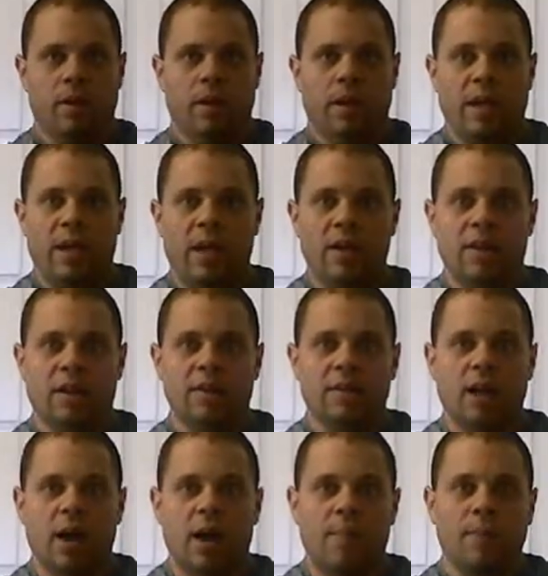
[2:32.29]
Hand on
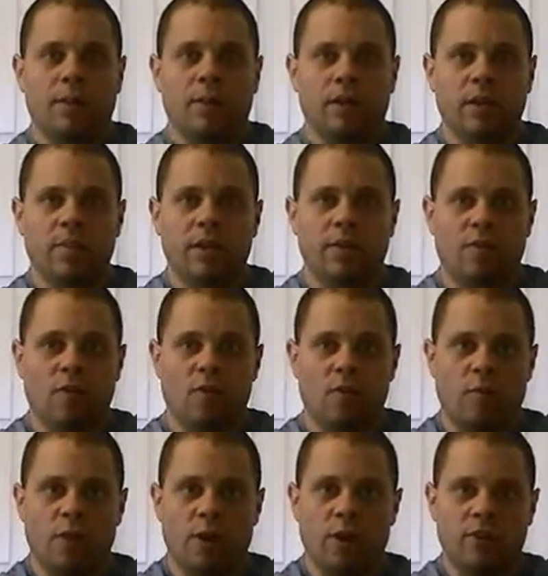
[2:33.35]
top, a little bit of
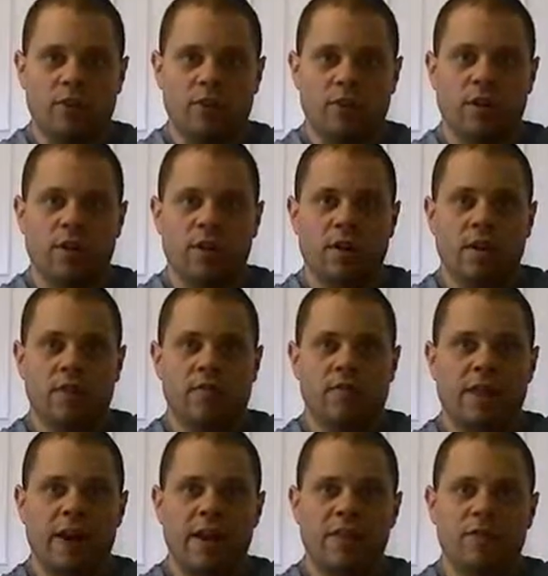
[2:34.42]
overpressure.
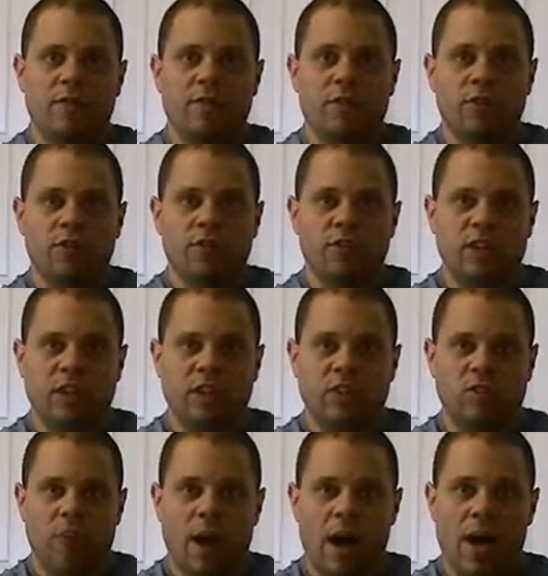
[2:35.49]
Find the first sticky
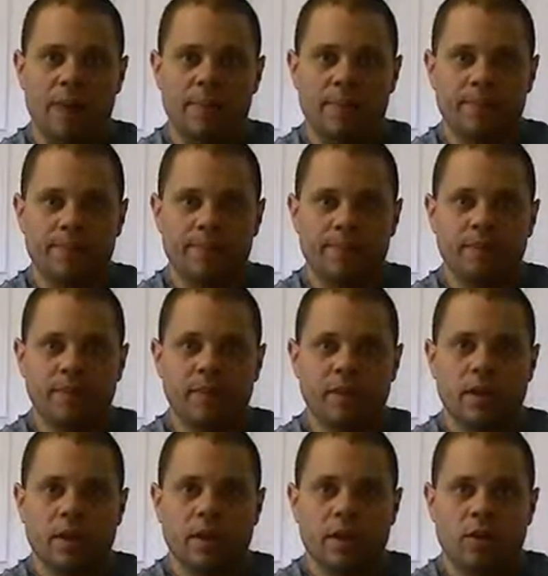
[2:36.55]
spot.
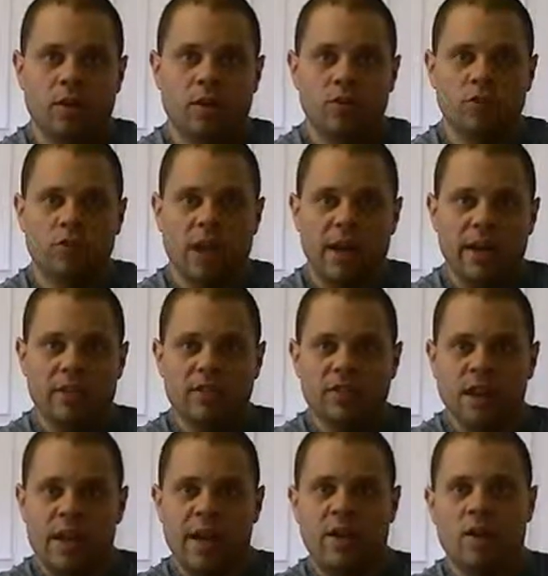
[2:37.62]
Go side to
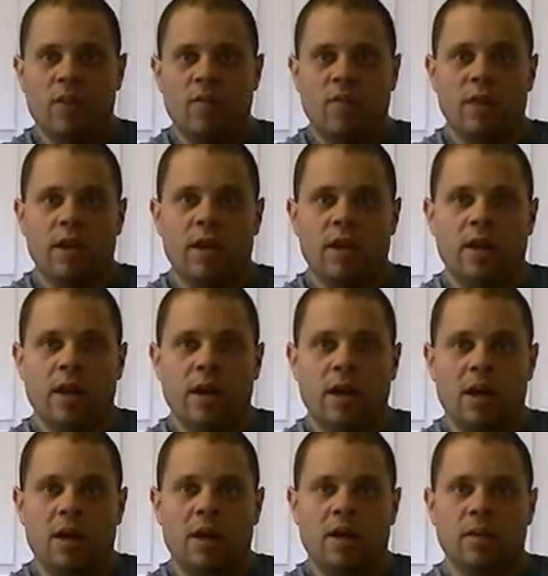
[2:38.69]
side over it.
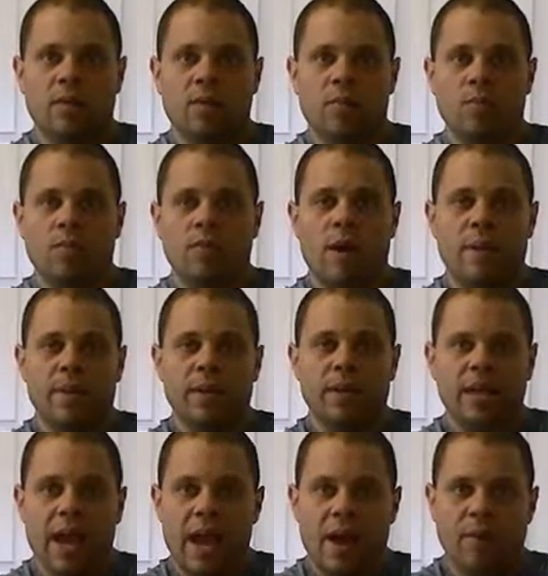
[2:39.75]
Move up and
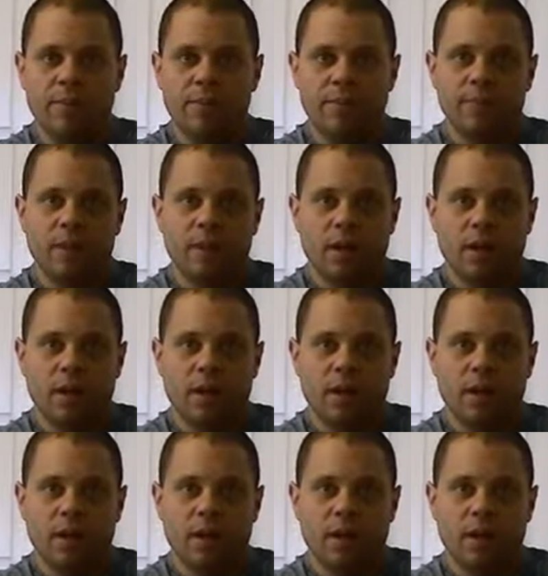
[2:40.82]
down.